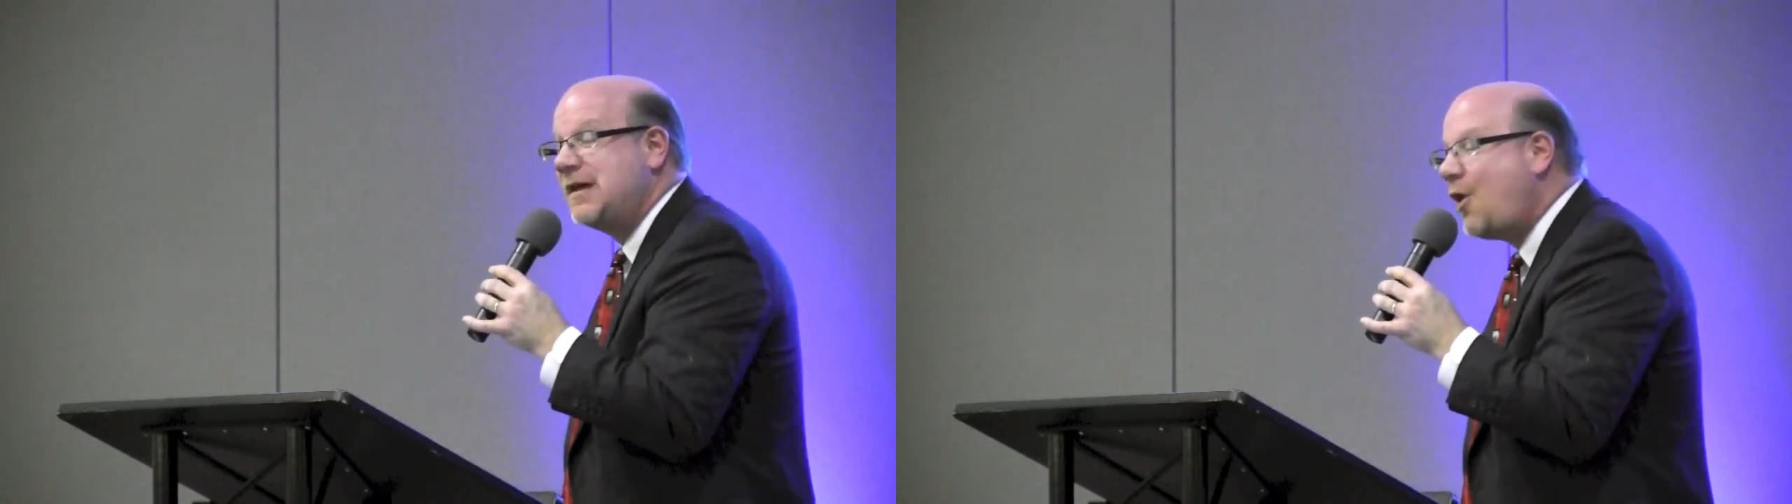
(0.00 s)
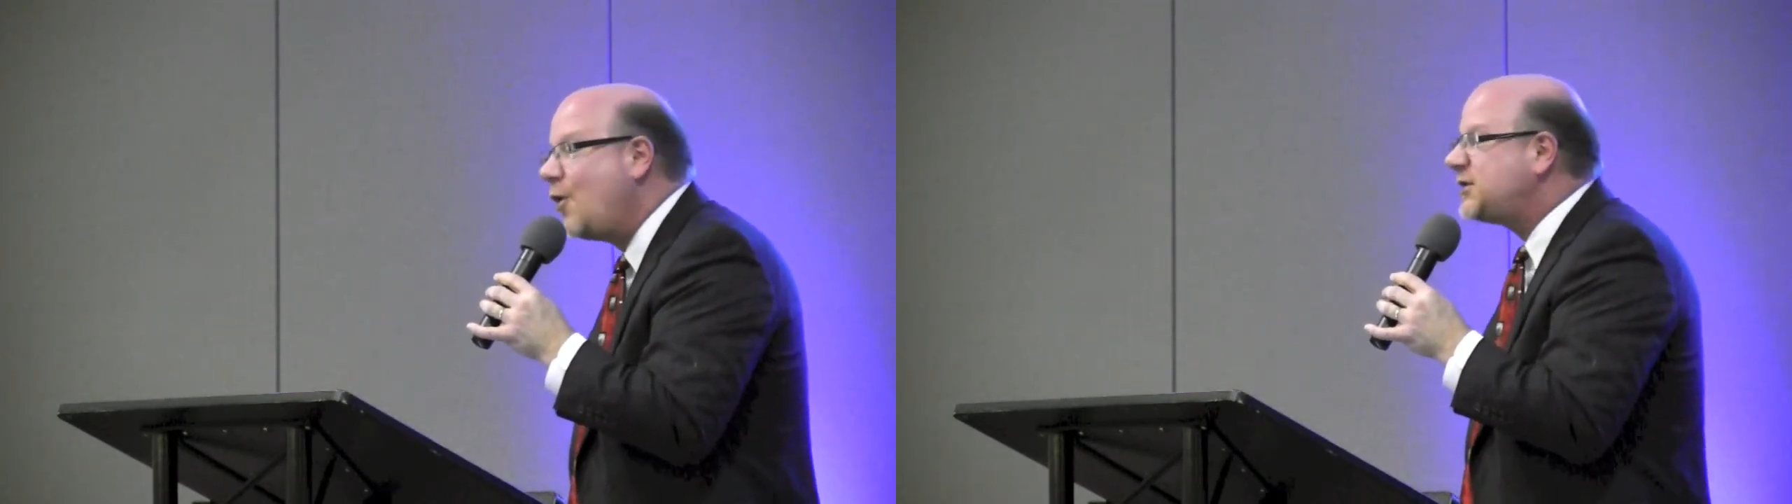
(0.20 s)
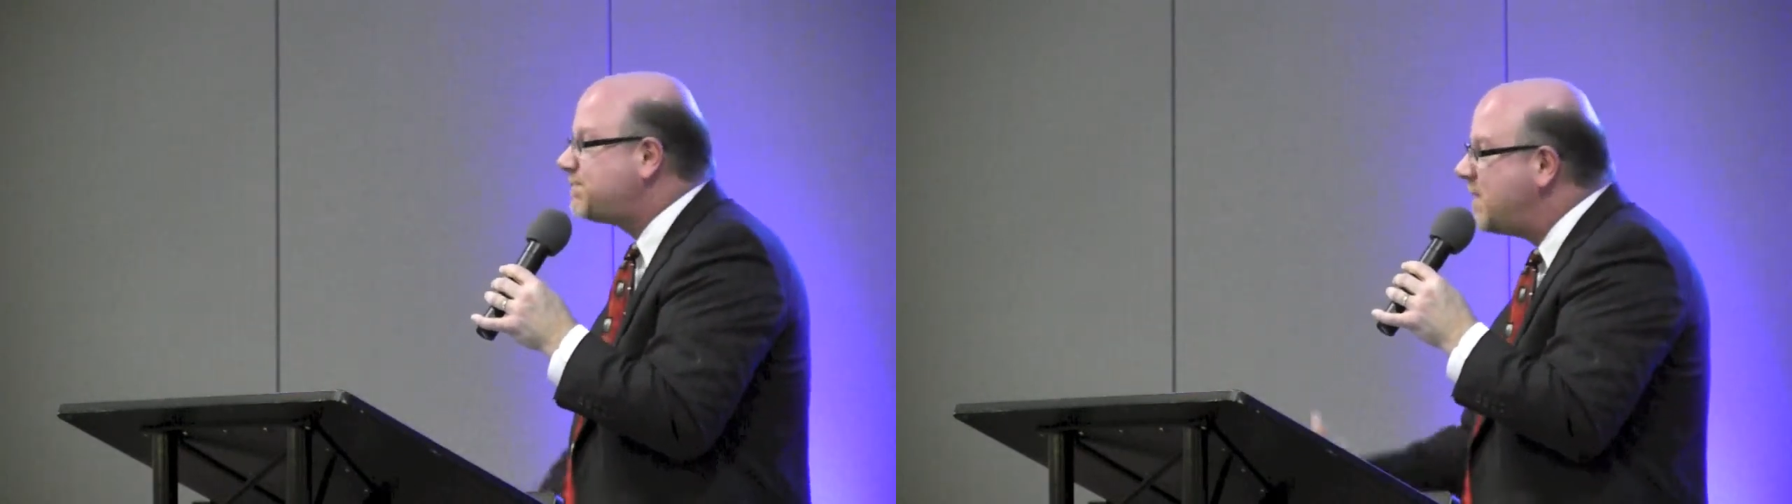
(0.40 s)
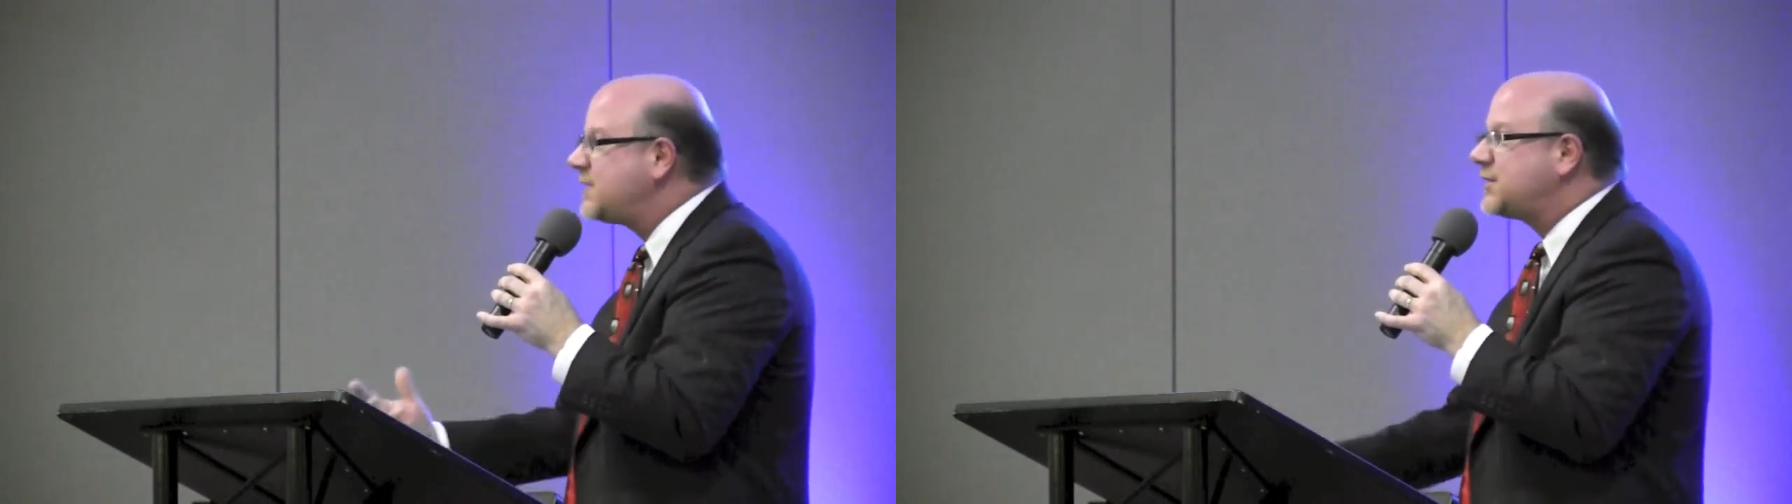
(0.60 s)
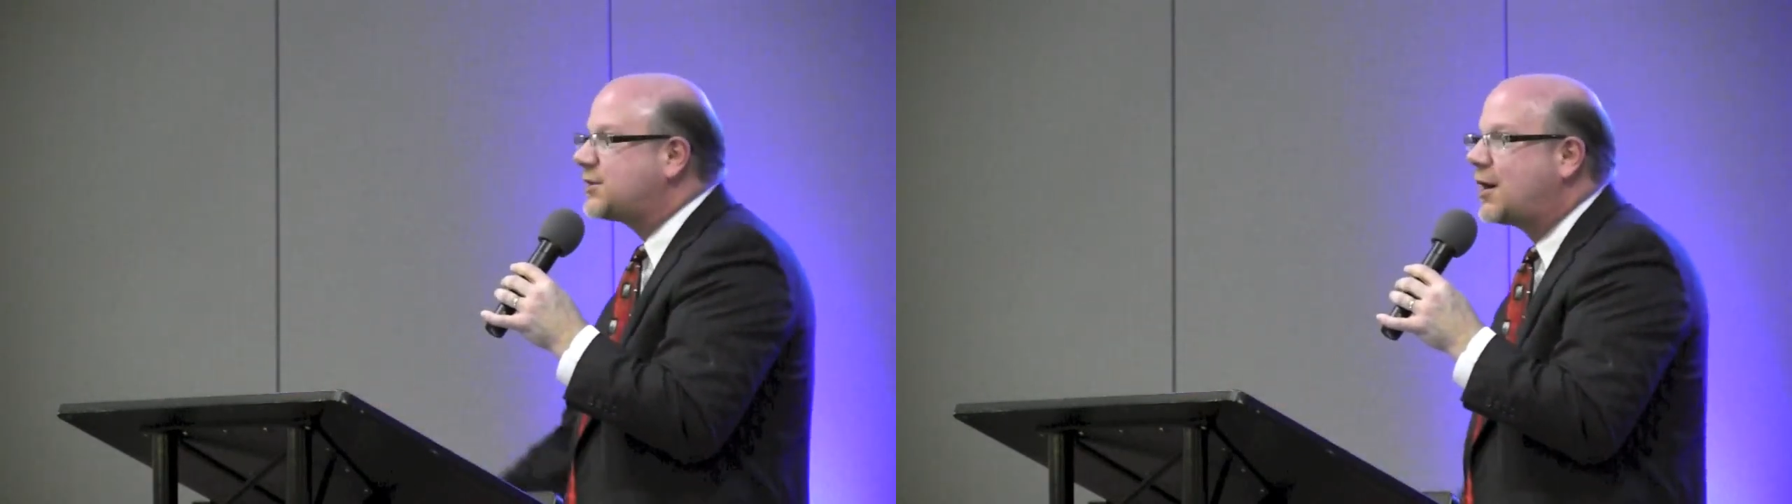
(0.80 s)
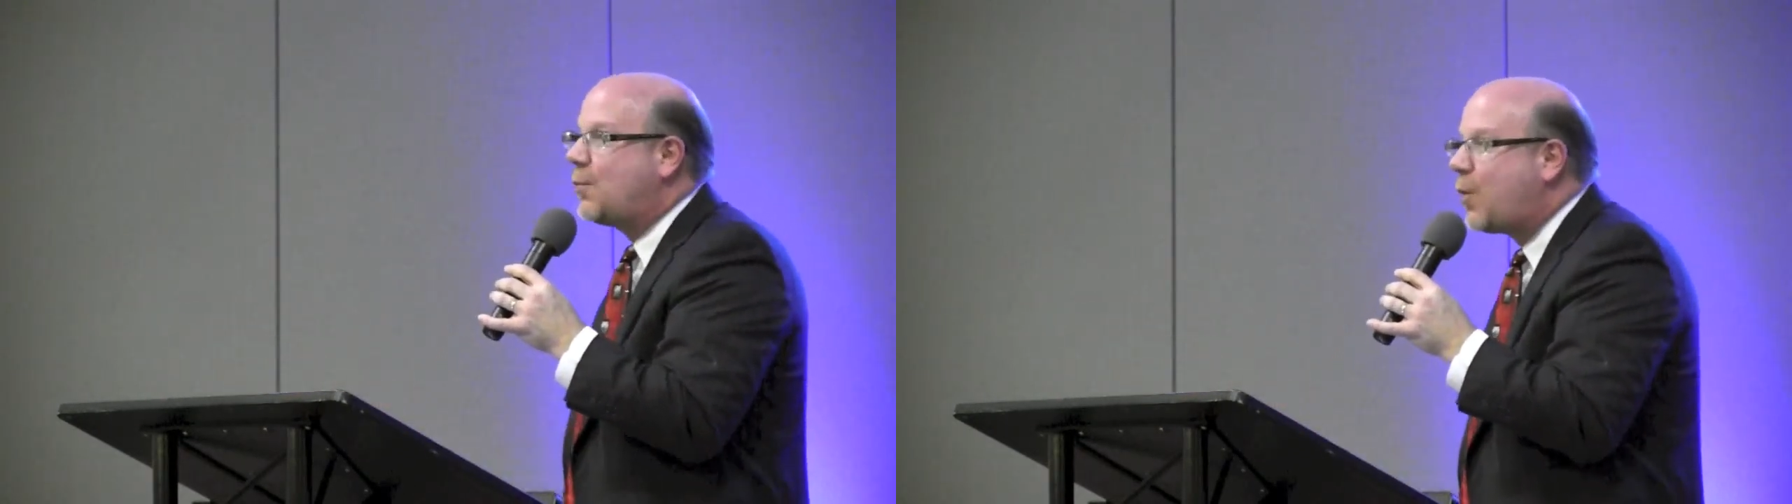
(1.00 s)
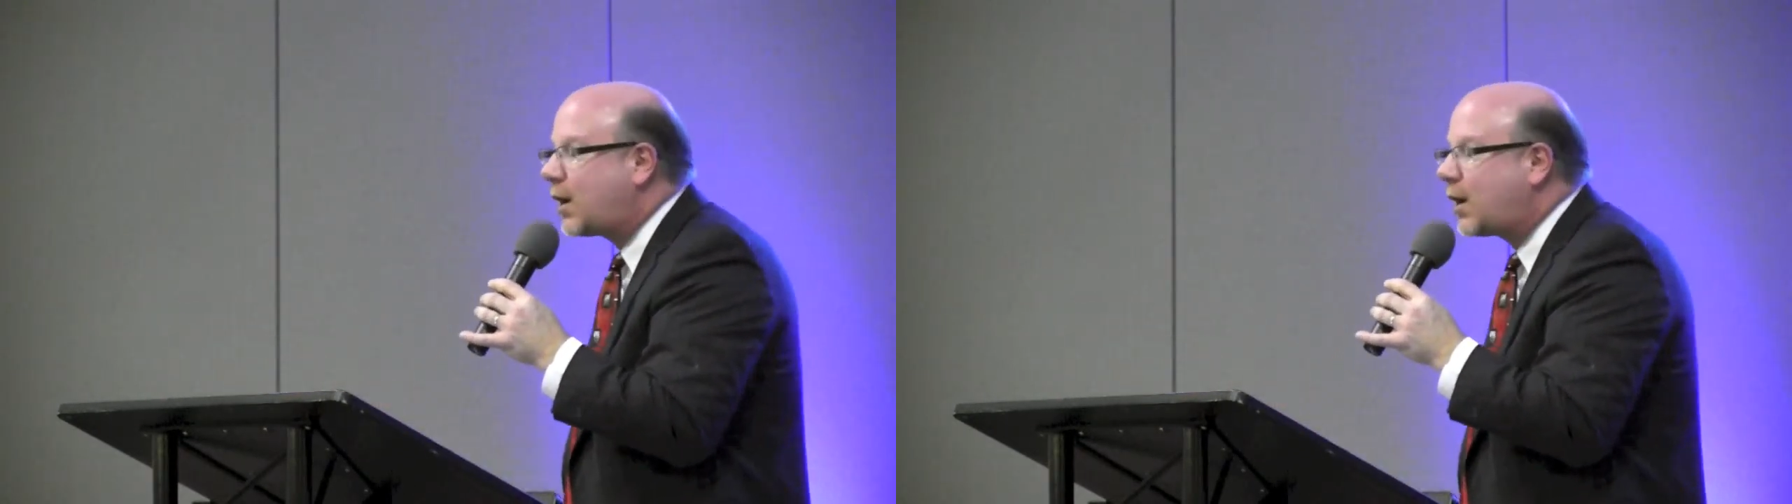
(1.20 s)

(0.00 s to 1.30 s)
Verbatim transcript: And the Holy Spirit just started